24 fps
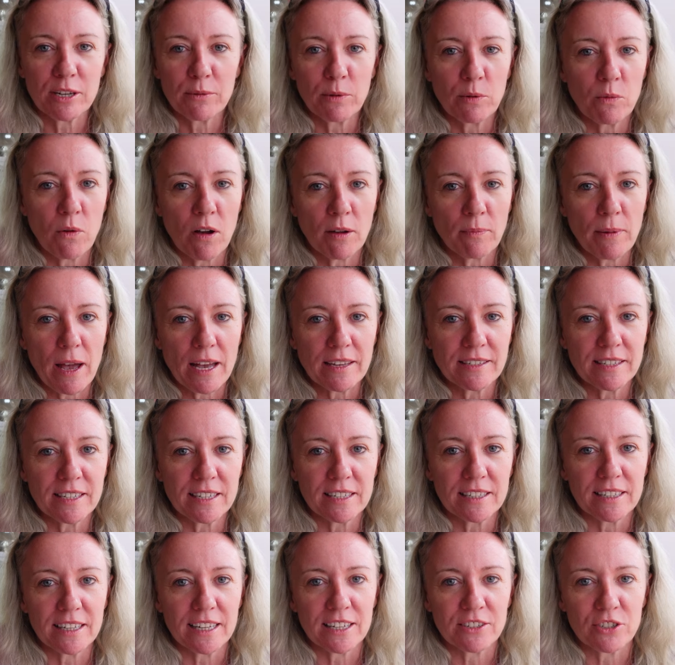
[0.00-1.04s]
time we walk past
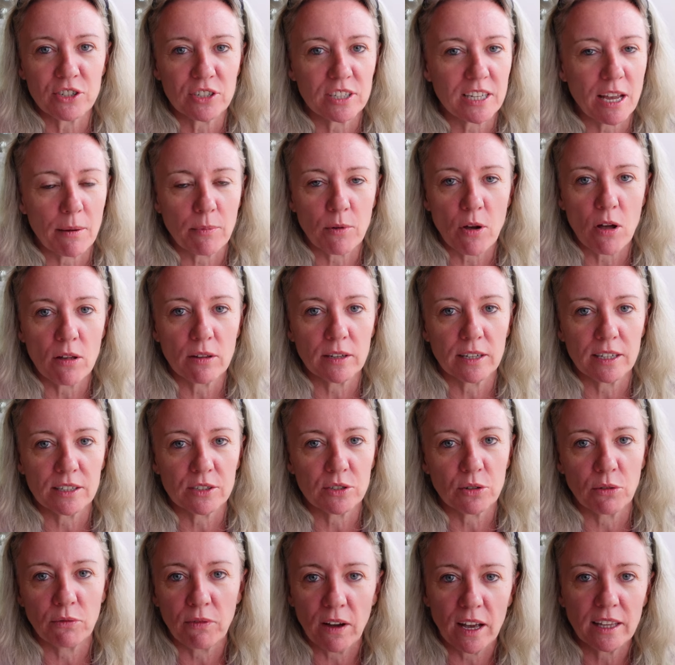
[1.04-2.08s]
it, it just kept calling
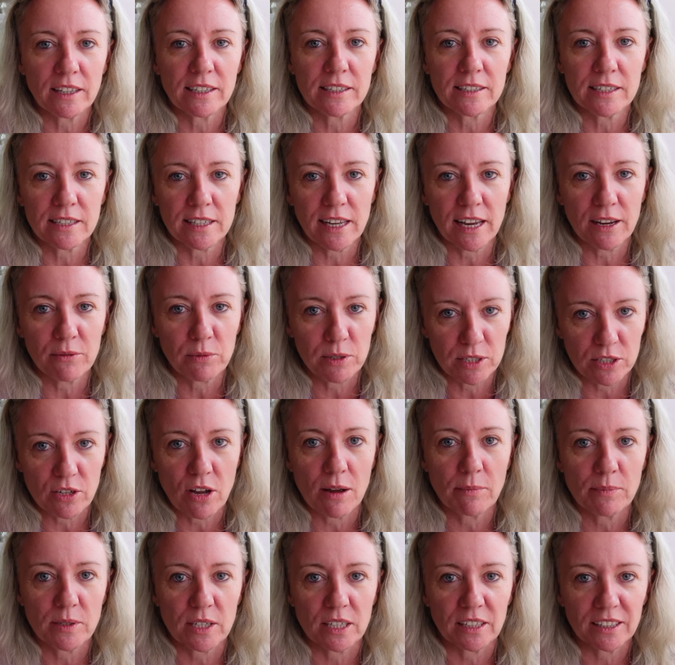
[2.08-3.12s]
us. So finally today we
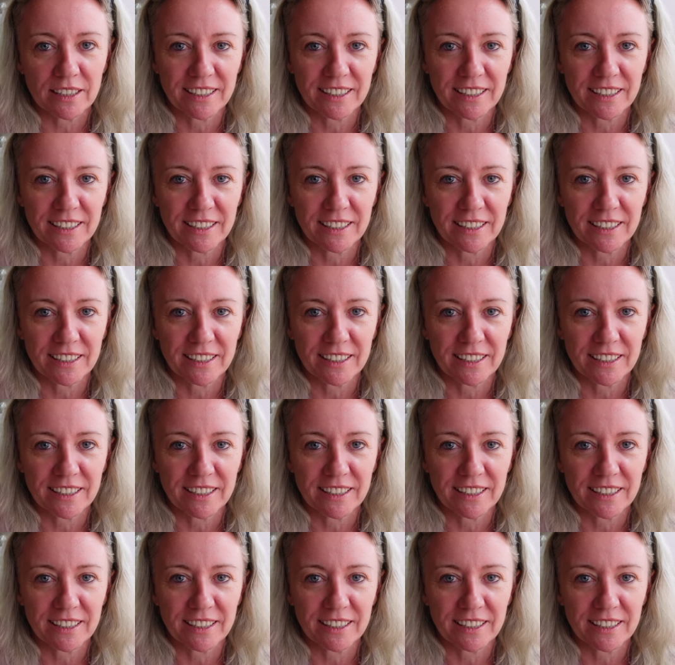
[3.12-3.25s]
stopped in.